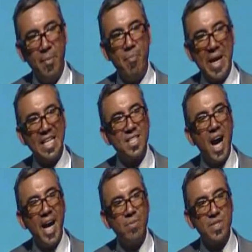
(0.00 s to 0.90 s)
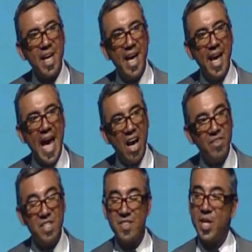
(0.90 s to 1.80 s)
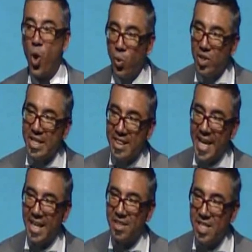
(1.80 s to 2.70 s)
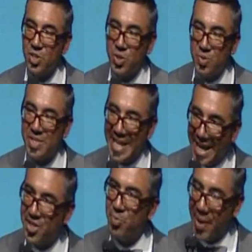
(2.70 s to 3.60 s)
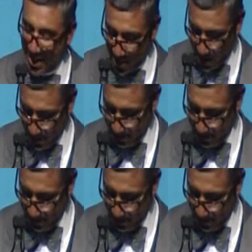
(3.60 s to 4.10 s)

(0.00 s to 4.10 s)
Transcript: Many times, AVID is the only thing these students can depend on.